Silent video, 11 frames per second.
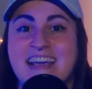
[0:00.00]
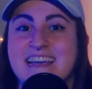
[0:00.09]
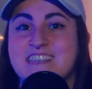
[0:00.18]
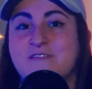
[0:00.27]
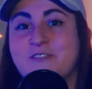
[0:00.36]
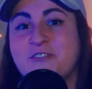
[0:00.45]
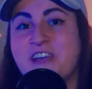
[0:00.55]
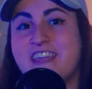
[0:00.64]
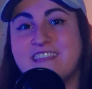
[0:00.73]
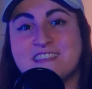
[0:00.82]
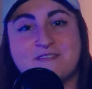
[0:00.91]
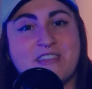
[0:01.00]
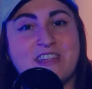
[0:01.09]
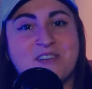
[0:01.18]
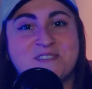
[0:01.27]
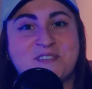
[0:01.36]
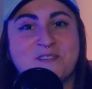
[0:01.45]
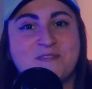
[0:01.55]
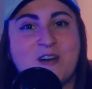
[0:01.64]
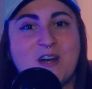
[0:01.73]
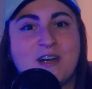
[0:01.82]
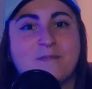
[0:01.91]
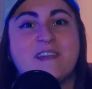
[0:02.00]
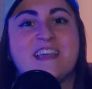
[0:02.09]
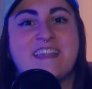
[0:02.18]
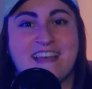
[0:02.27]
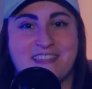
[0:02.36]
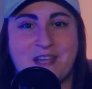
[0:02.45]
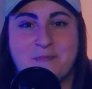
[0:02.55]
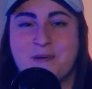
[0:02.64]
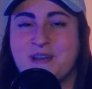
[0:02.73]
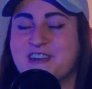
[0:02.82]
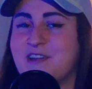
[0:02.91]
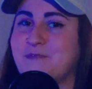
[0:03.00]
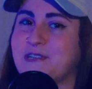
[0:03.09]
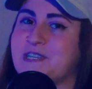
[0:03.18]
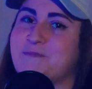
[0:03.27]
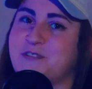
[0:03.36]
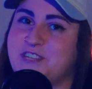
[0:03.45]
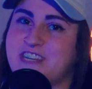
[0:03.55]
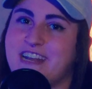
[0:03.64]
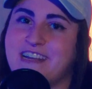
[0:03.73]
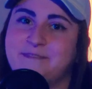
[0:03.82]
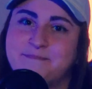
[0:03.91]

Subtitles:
guys, if you're liking this video so far, hit that like button, I'd really appreciate it.